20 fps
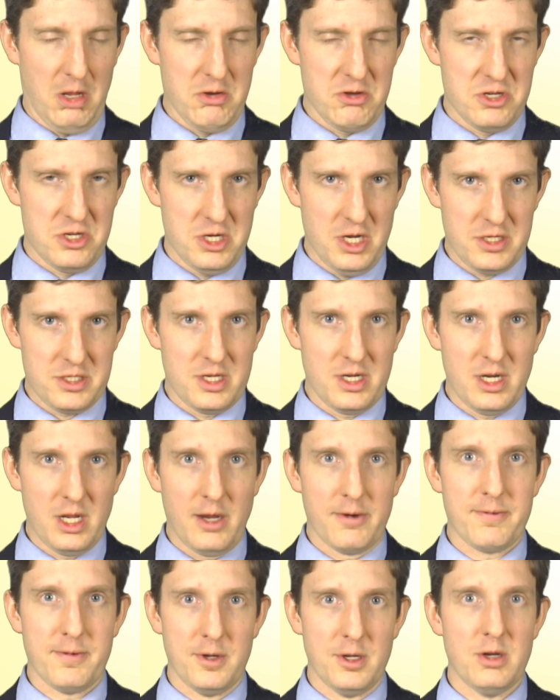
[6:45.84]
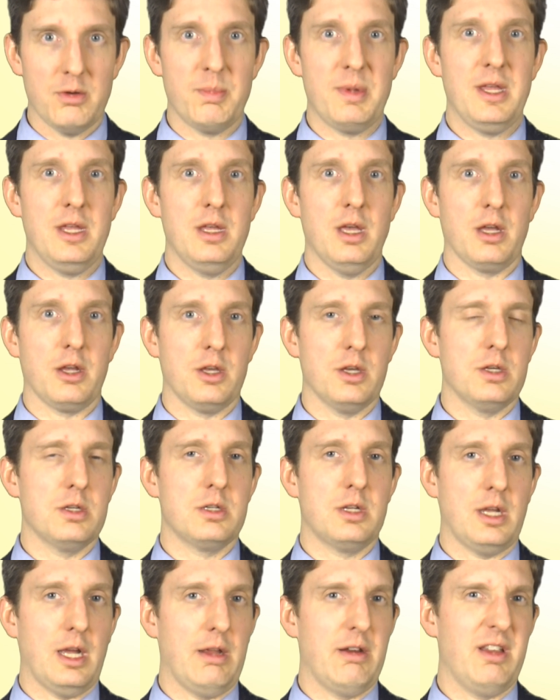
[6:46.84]
just enough for you to be a
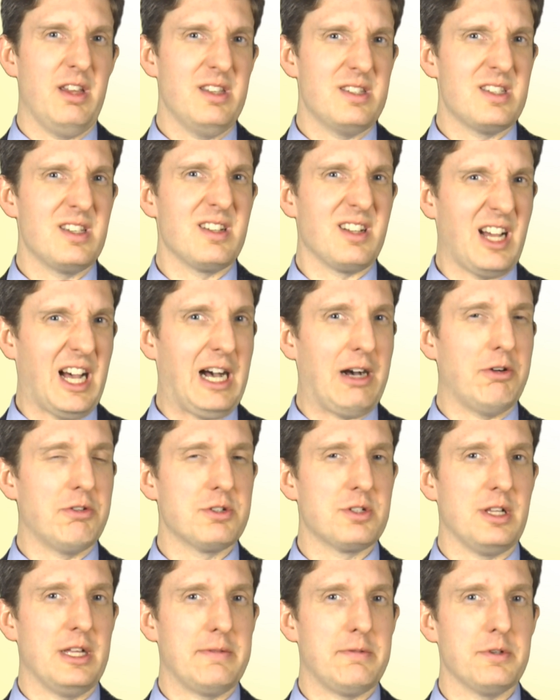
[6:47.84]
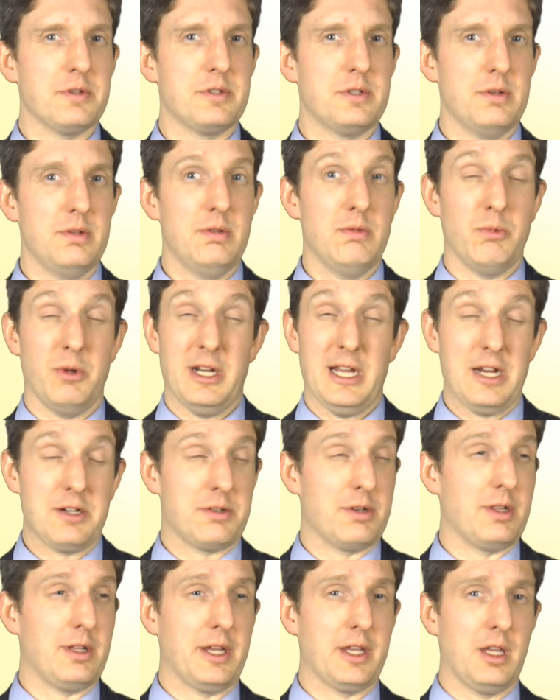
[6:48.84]
good, decent college level student. We'd
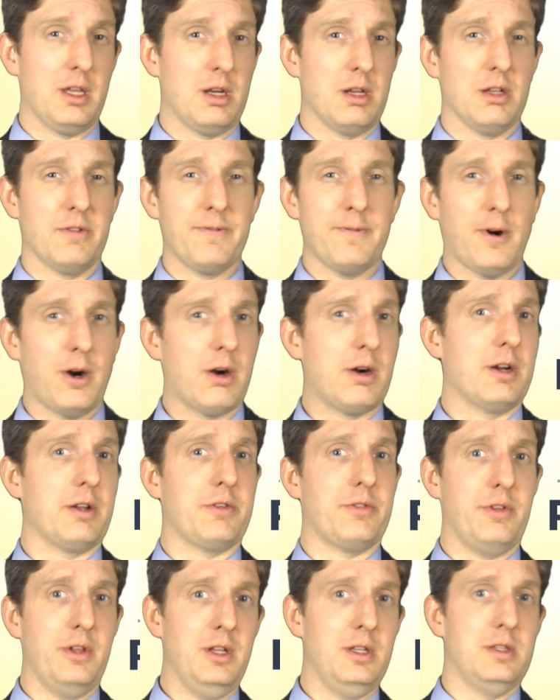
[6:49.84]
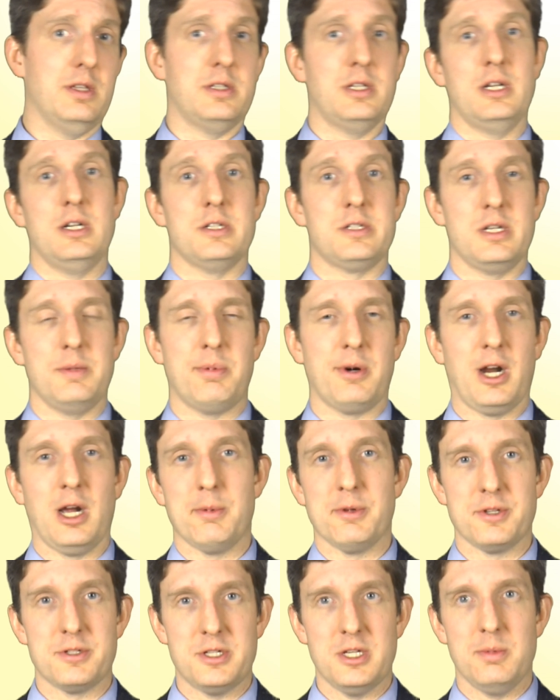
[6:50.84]
actually like you to far exceed the Tennessee
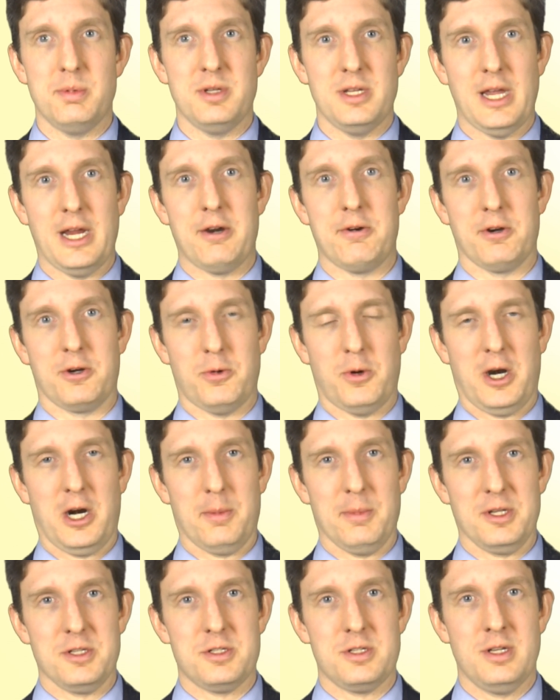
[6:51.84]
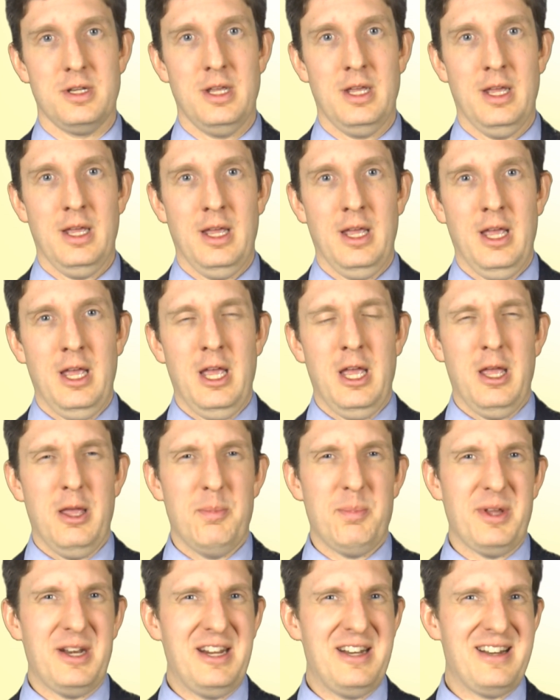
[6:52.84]
Promise GPA requirements.
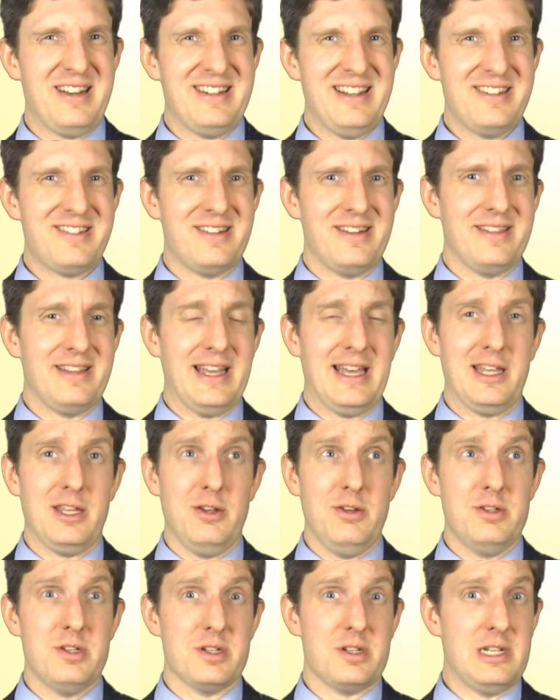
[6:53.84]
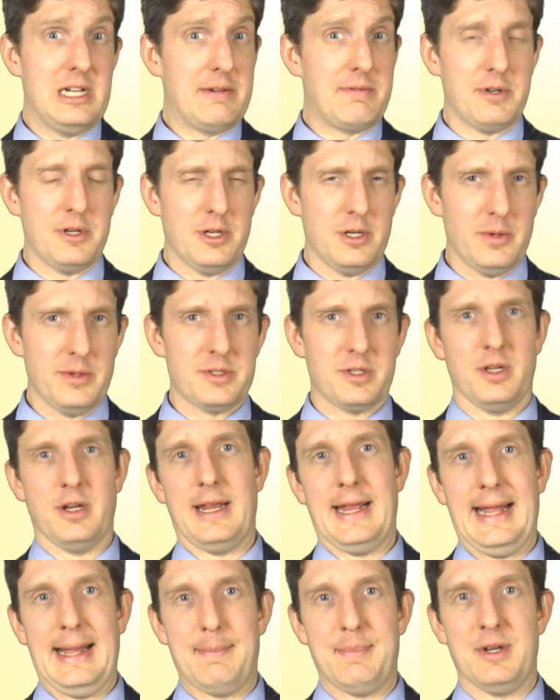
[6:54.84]
But in addition to that, you just never know what's going
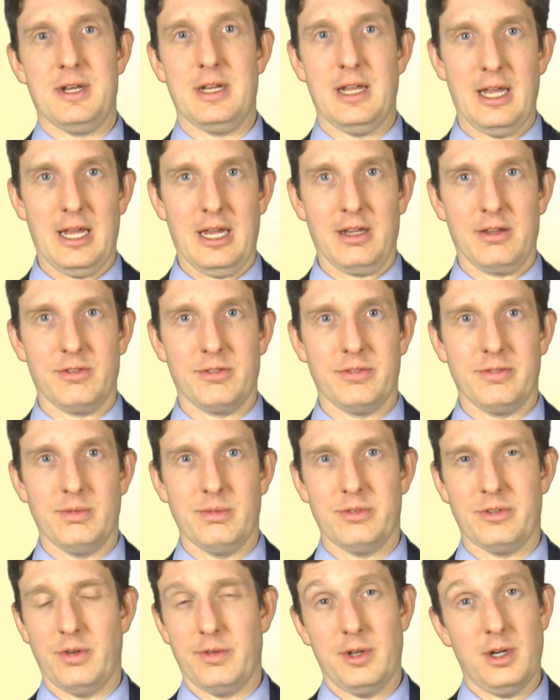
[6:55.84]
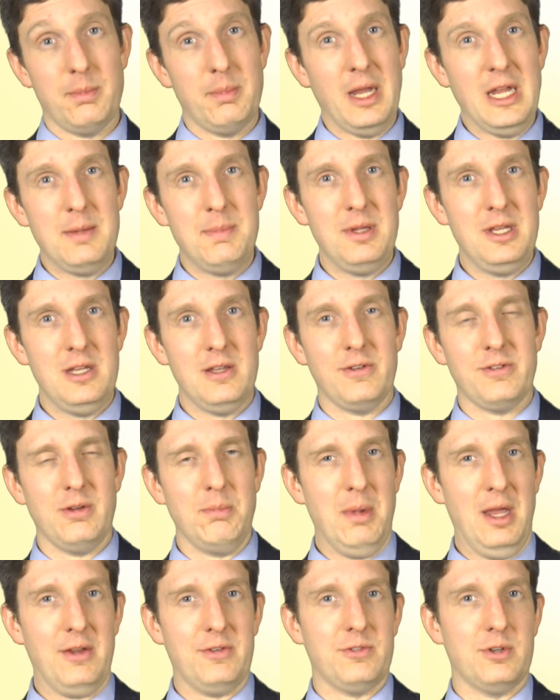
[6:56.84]
to happen next. So there may be a
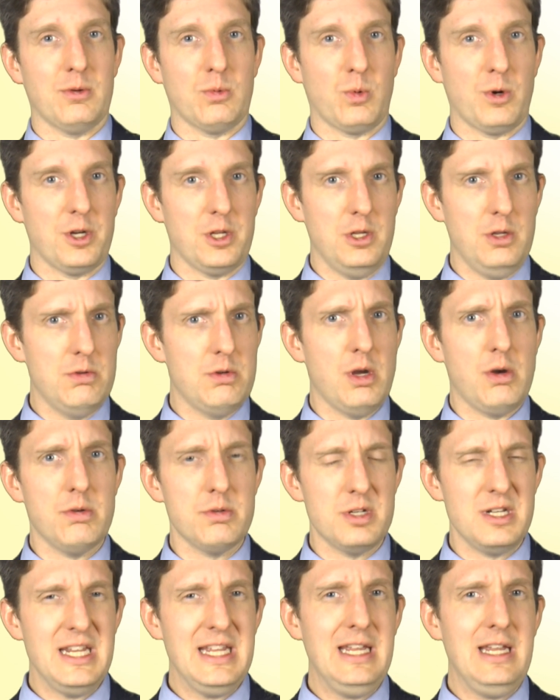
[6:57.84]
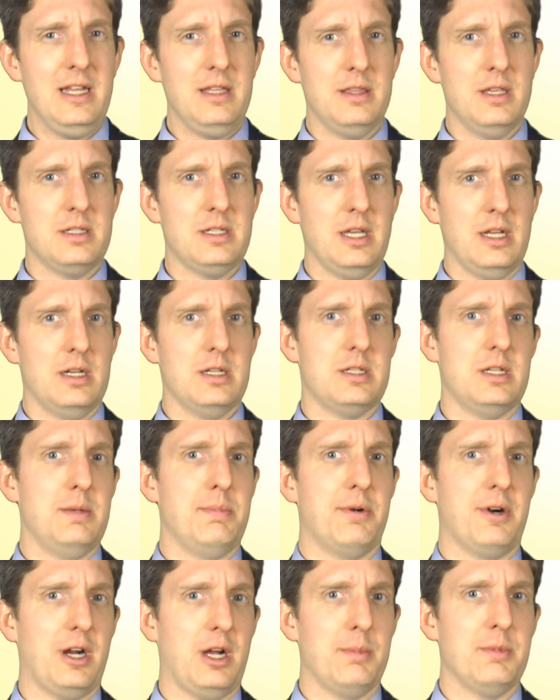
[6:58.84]
semester where you don't need the Tennessee
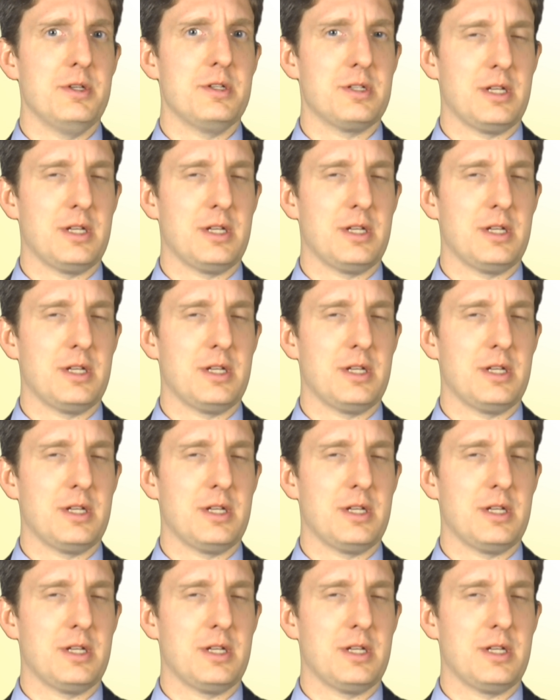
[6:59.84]
Promise